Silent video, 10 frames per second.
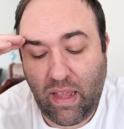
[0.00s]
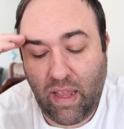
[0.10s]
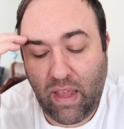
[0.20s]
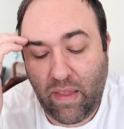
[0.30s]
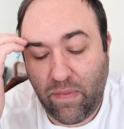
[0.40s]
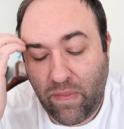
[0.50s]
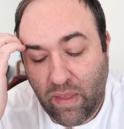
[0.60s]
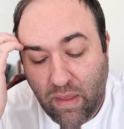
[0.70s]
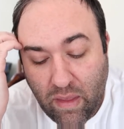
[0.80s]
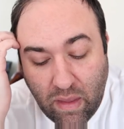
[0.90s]
and
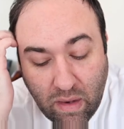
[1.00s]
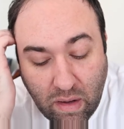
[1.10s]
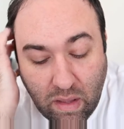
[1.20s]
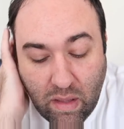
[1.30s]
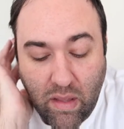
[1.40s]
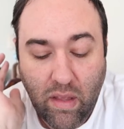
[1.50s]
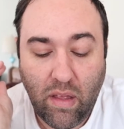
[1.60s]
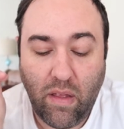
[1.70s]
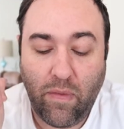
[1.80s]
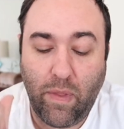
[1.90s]
then
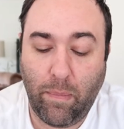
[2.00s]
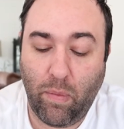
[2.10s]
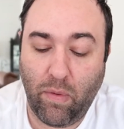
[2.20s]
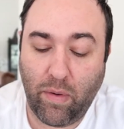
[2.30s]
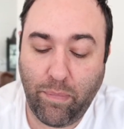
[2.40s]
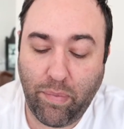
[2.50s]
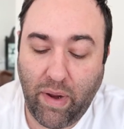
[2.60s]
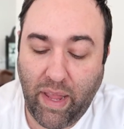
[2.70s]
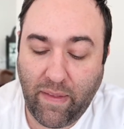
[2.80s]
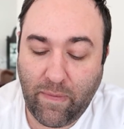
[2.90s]
the board
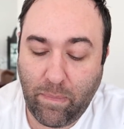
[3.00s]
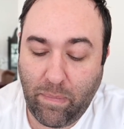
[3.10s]
breaks,